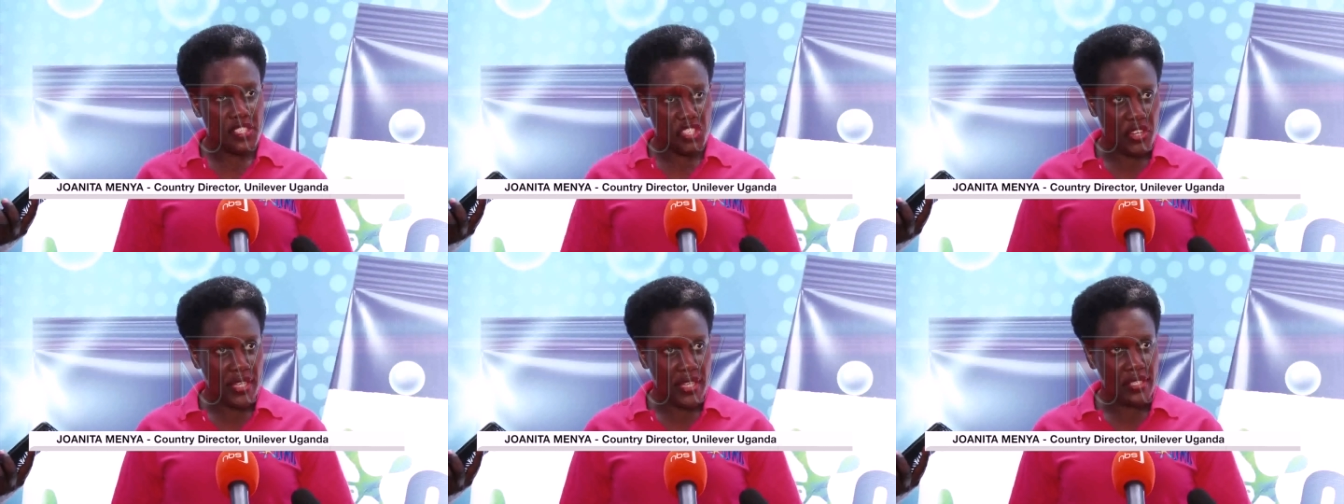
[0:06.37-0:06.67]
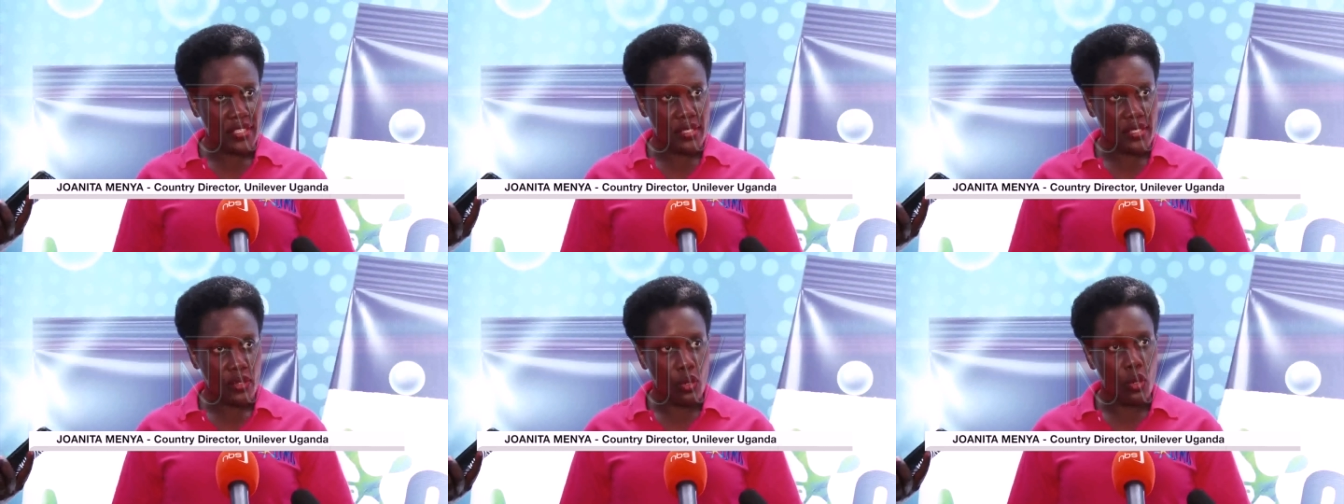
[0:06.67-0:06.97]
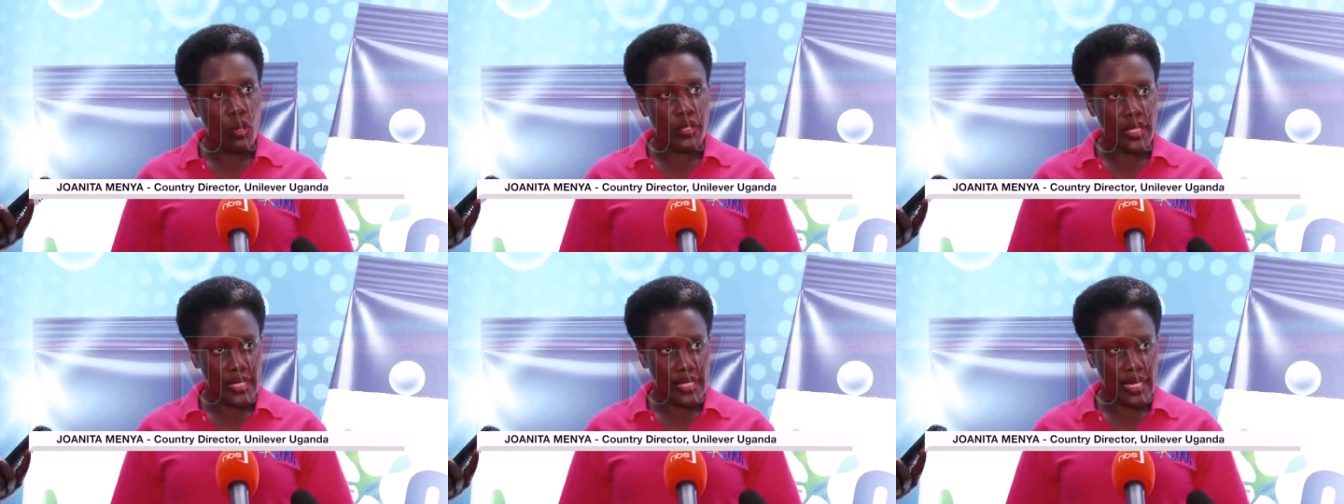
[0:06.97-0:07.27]
change
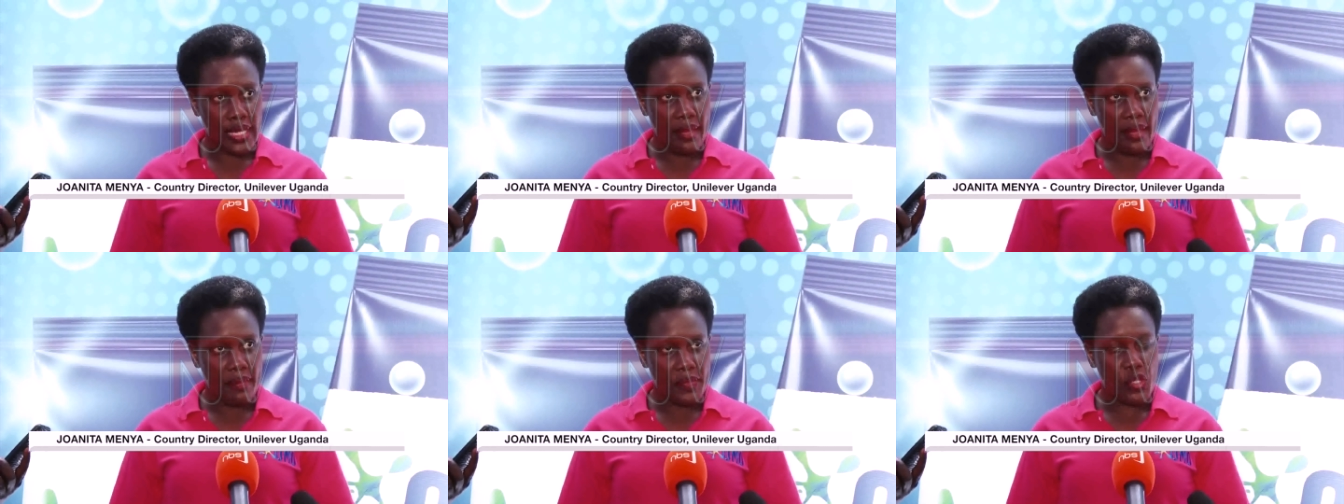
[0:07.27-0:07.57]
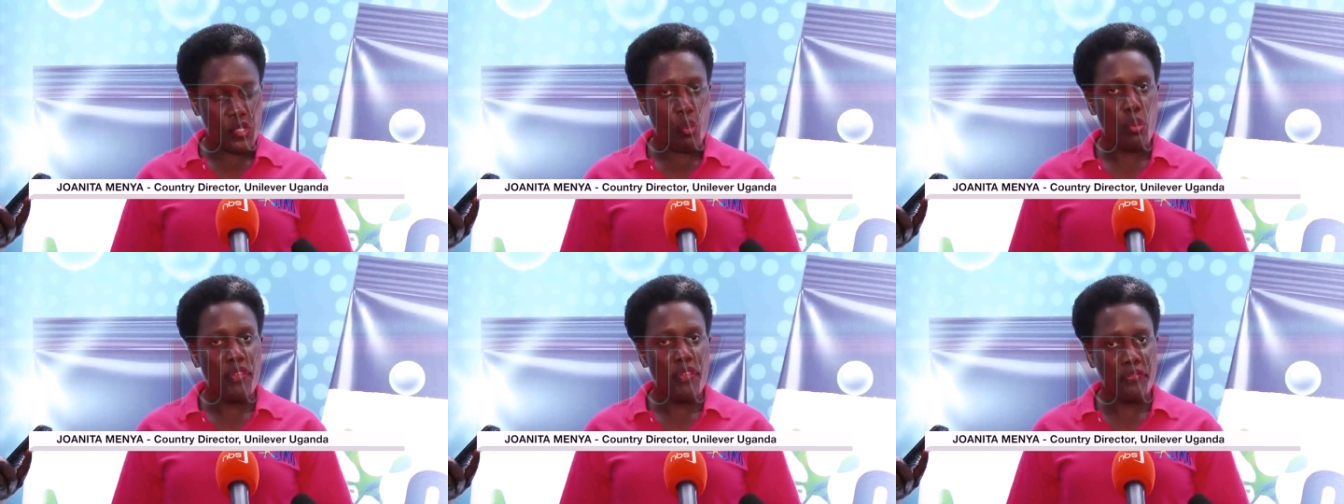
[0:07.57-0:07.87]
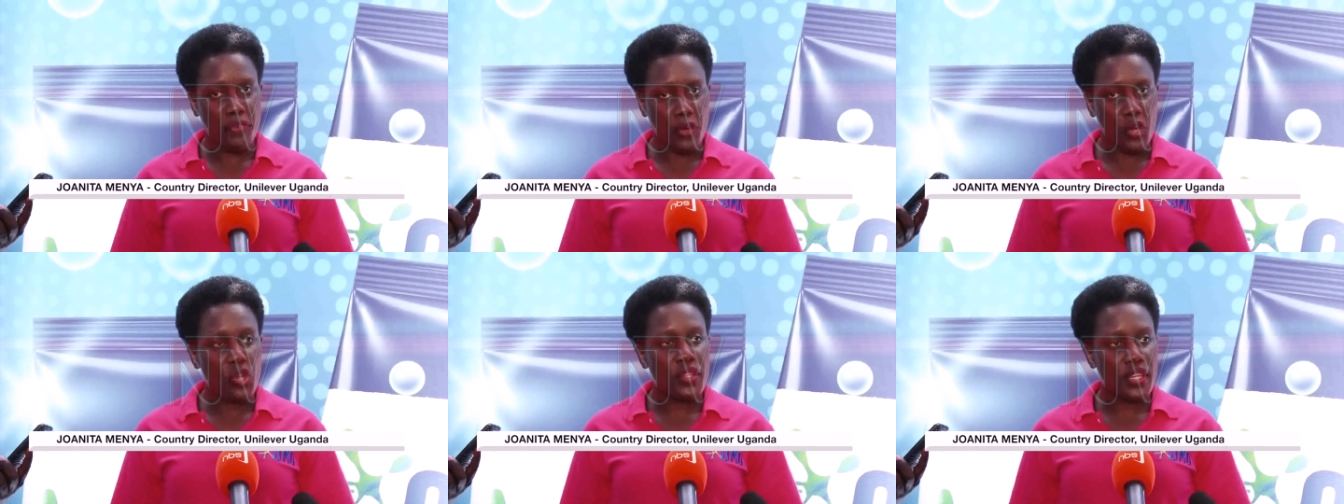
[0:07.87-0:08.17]
all the time. So we
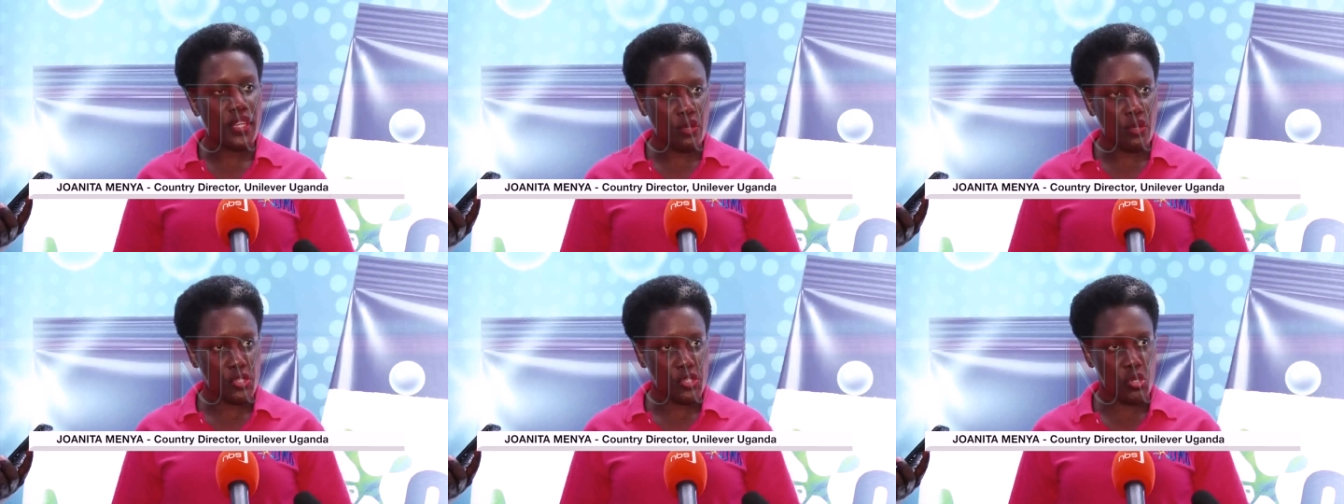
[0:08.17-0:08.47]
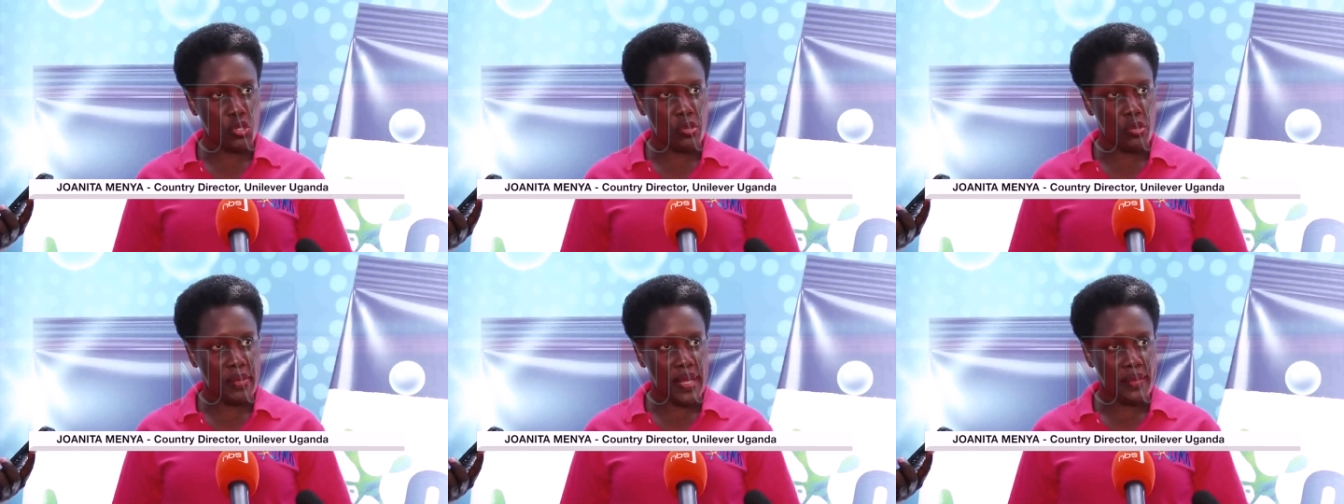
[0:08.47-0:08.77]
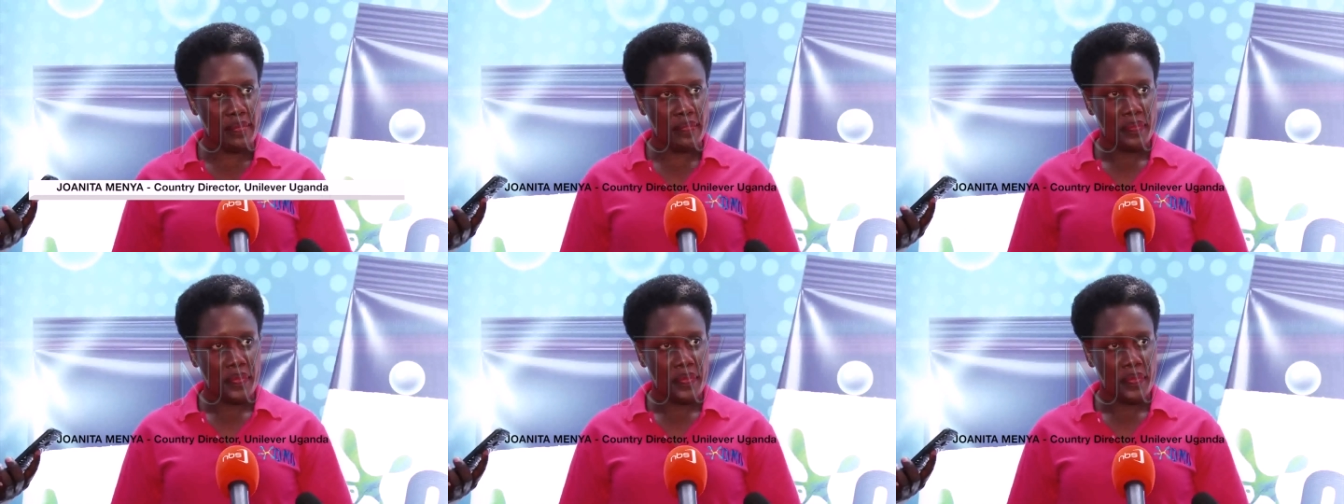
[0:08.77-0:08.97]
follow the consumer.